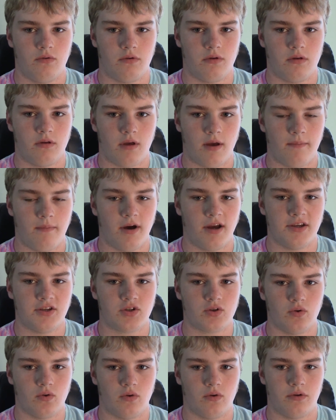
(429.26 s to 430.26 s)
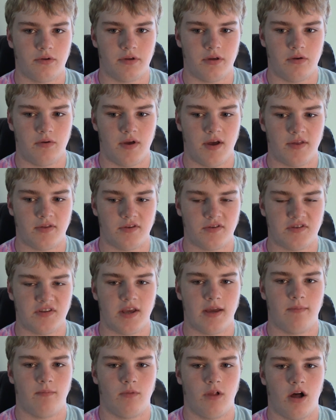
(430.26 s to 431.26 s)
at my school, you get the
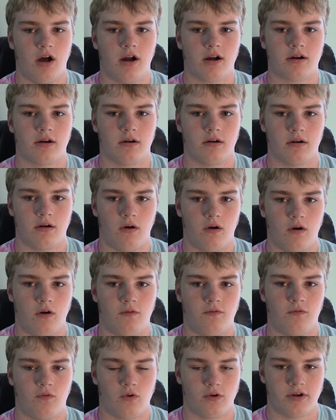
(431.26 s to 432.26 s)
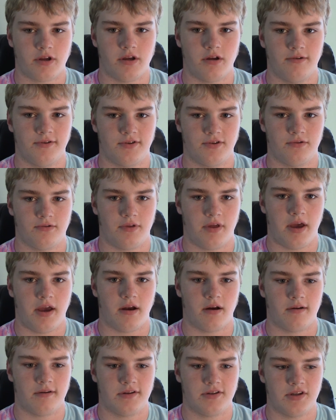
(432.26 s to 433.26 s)
same locker all 4 years you're
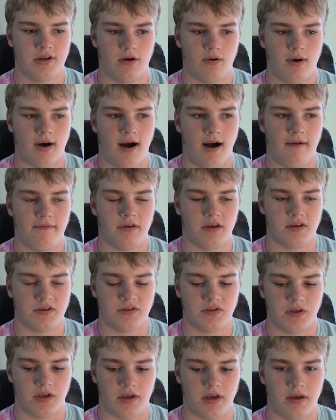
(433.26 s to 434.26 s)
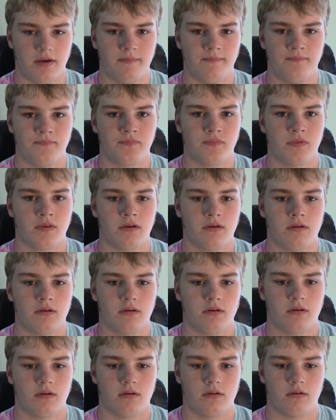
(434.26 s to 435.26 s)
there, so obviously,
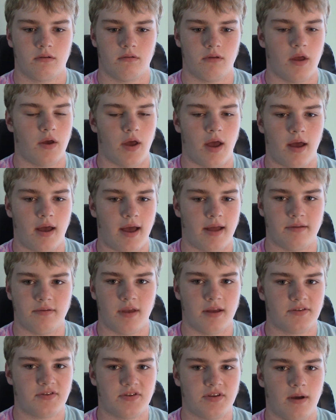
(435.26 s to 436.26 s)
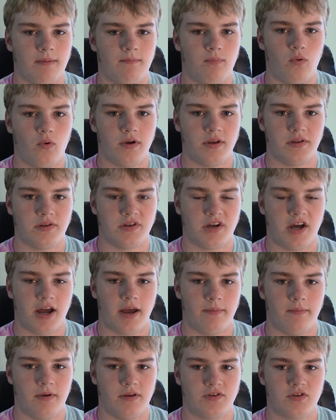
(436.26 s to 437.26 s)
at some point in
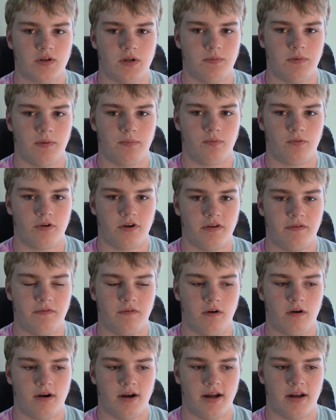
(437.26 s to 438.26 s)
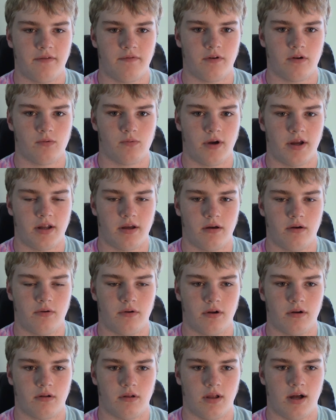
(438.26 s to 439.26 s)
time, it's going to be pretty far out of your way to go
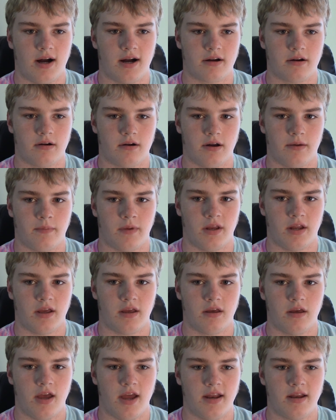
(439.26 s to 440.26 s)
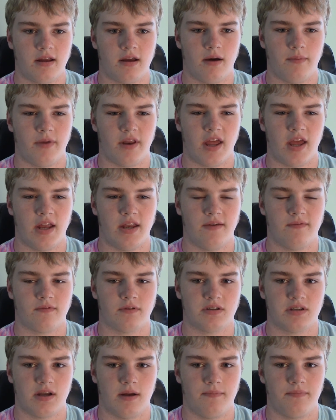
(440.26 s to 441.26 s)
to your locker. I mean, it can come in handy for
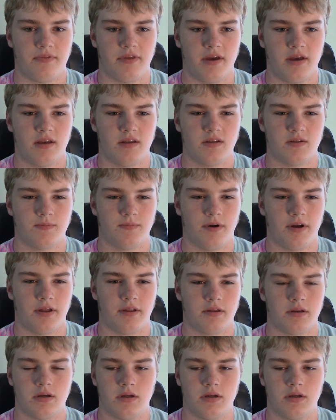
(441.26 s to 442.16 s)
some things, but